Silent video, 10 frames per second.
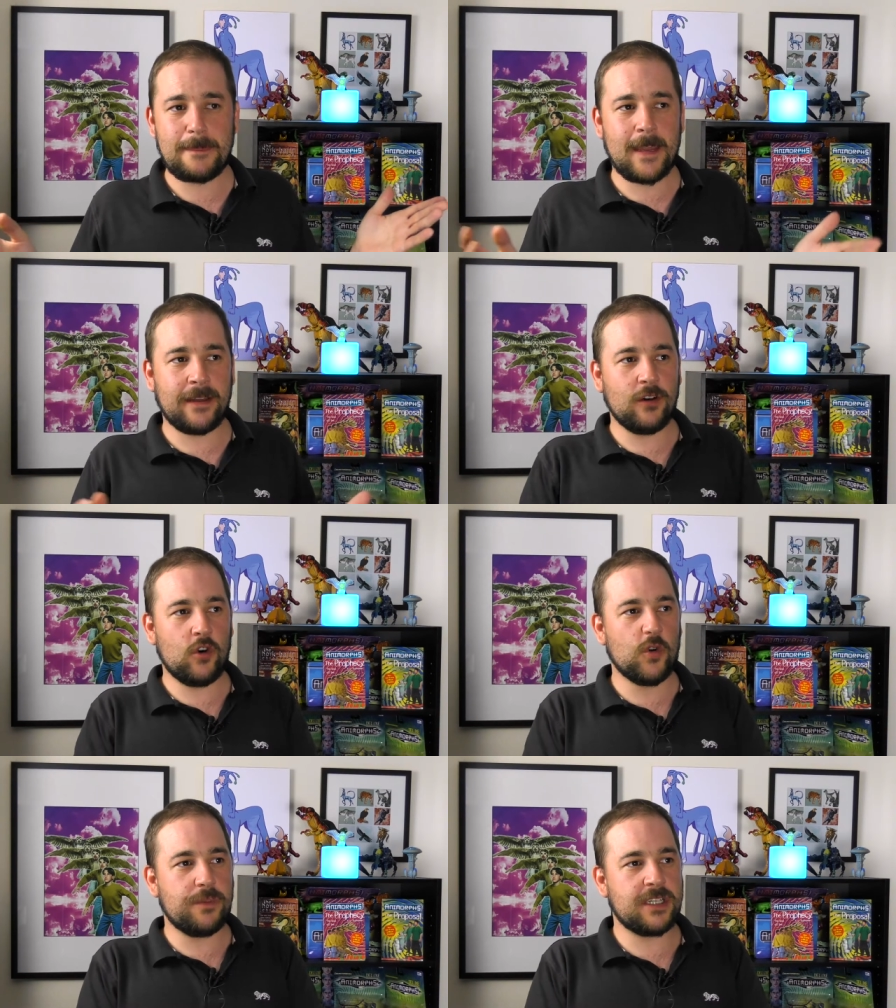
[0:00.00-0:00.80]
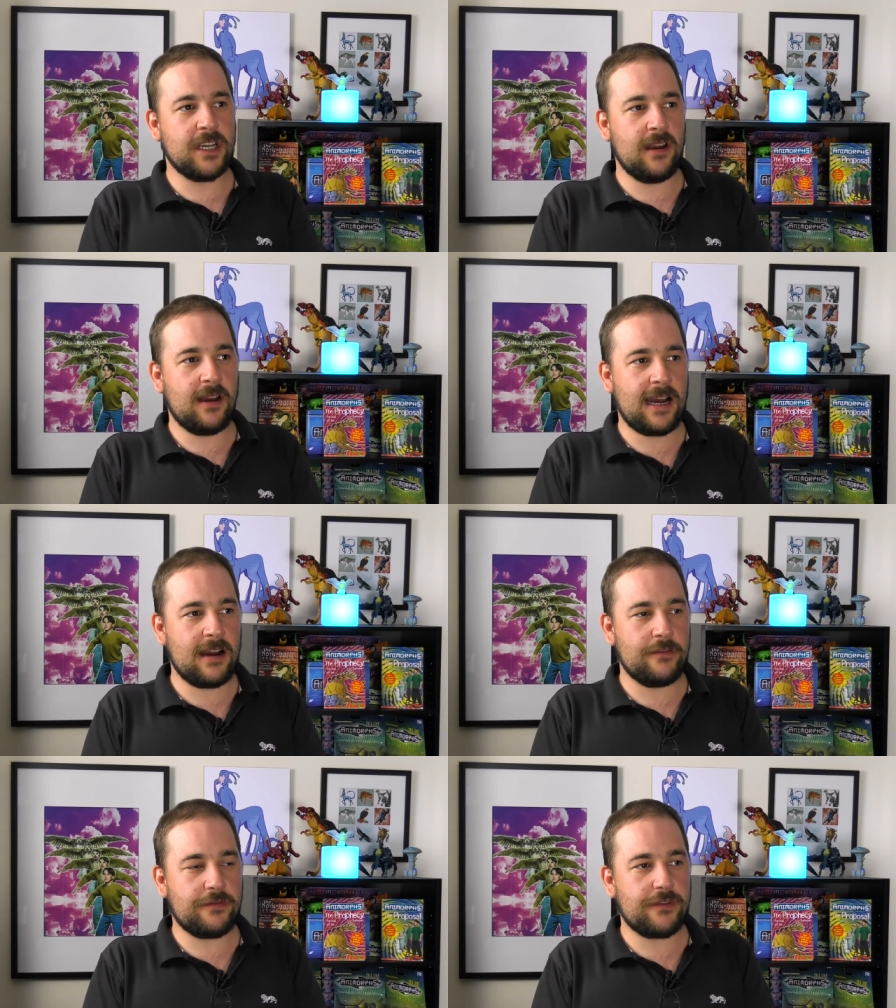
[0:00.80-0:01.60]
And the Hork-Bajir
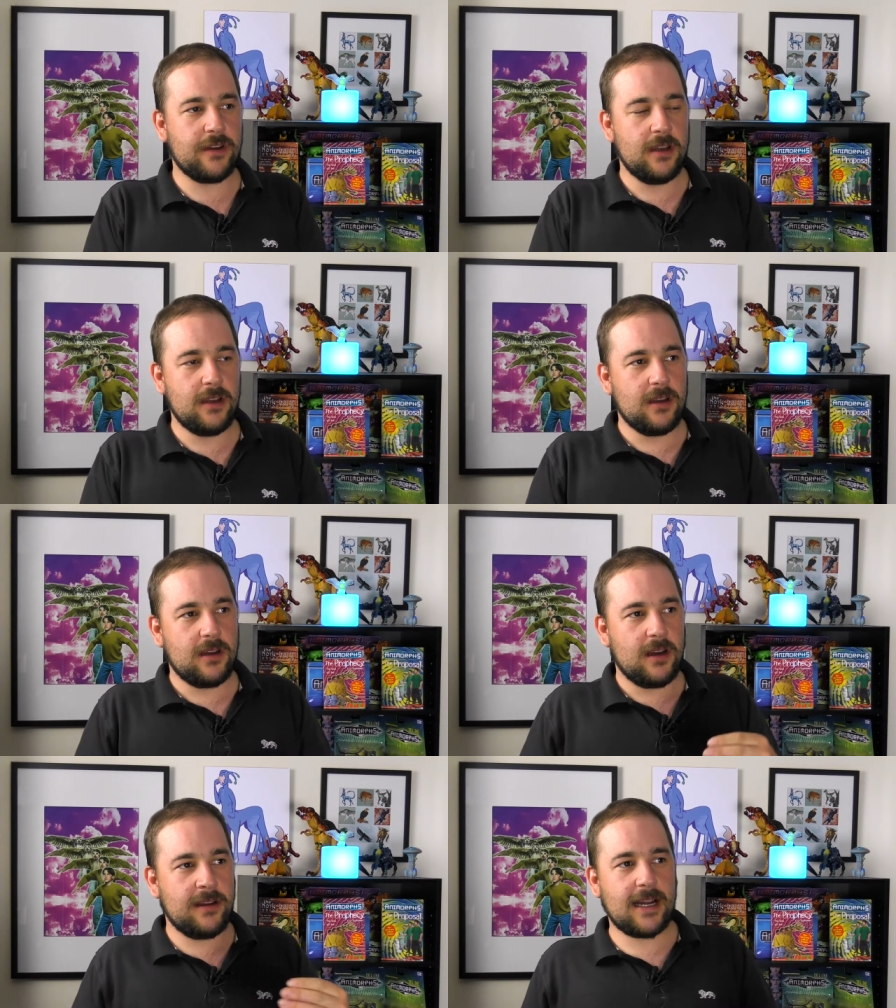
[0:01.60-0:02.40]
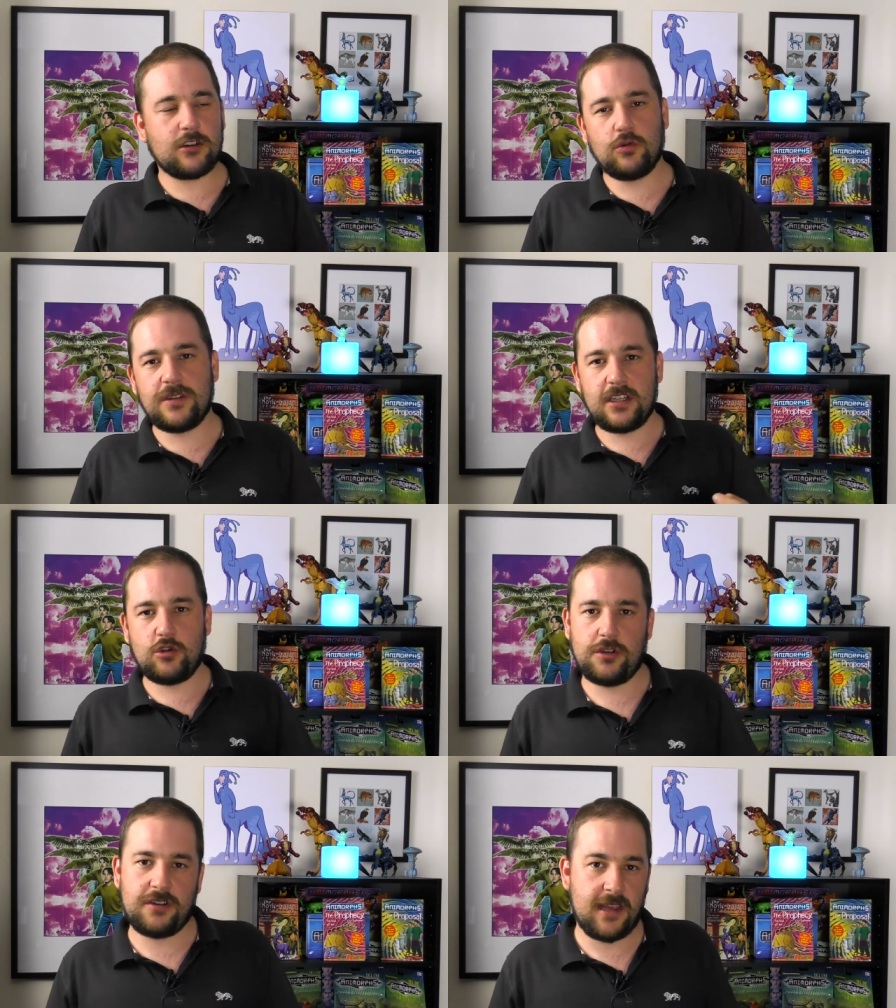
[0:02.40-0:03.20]
have a natural
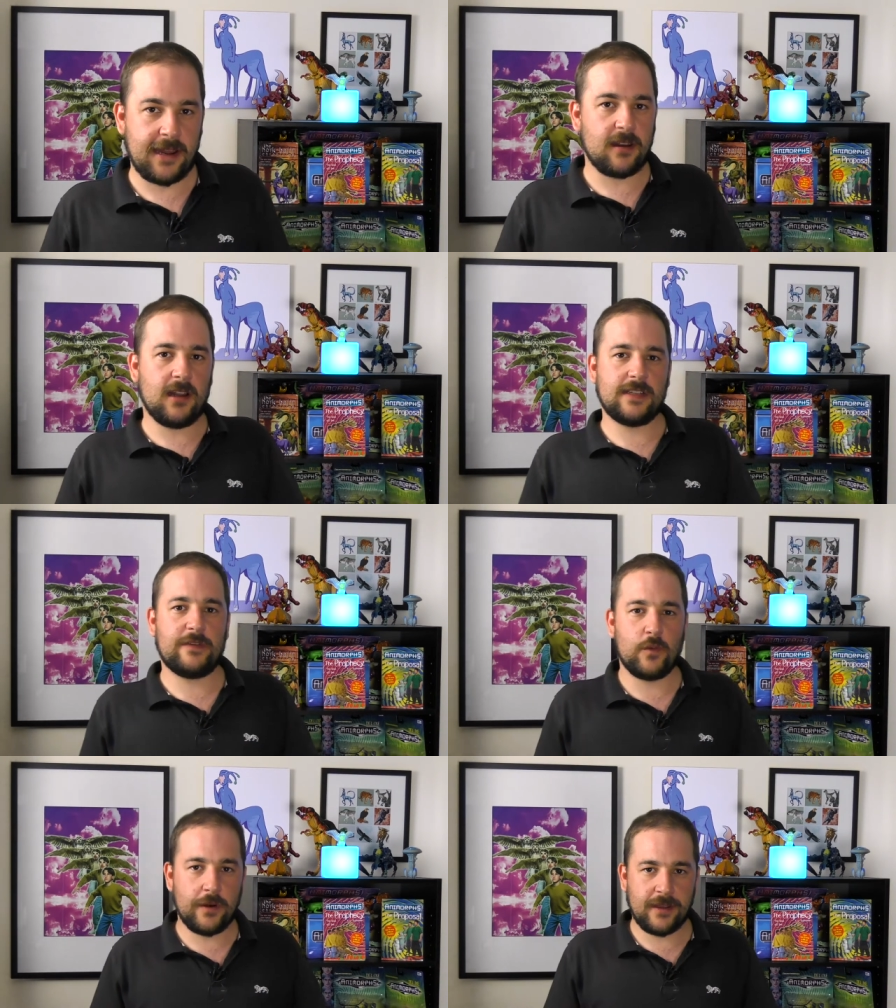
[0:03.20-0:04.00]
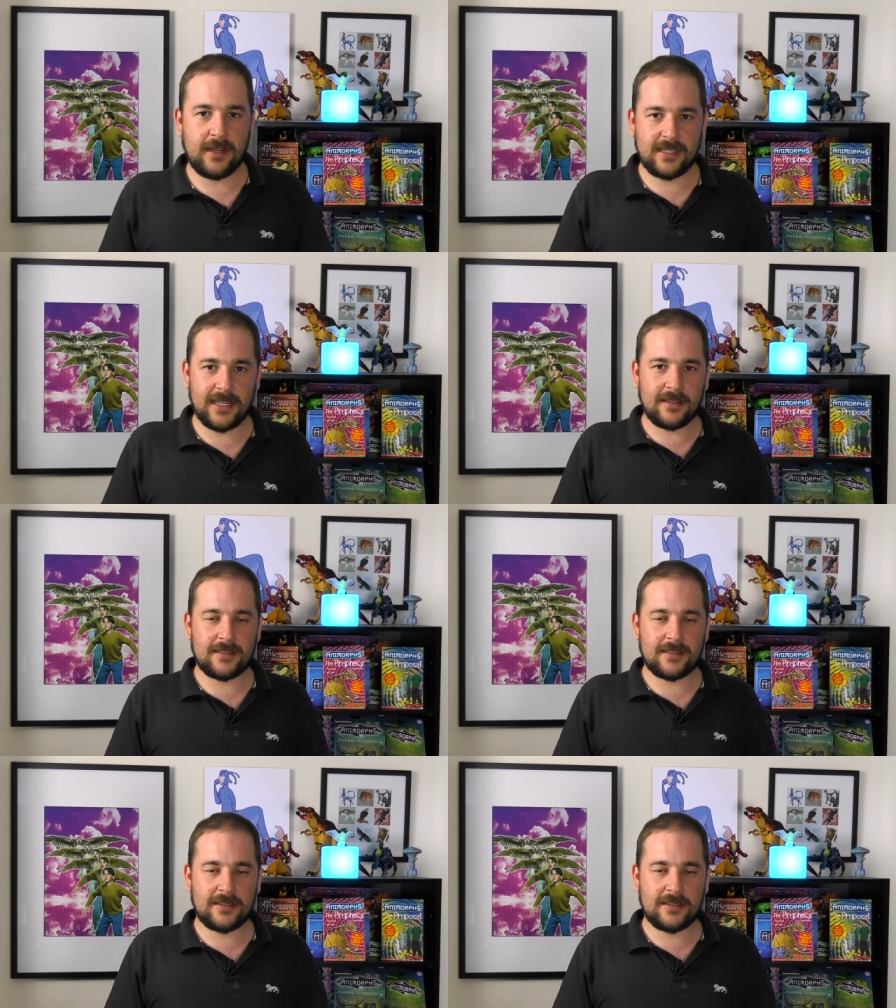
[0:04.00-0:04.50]
distrust of the Andalites for what they did.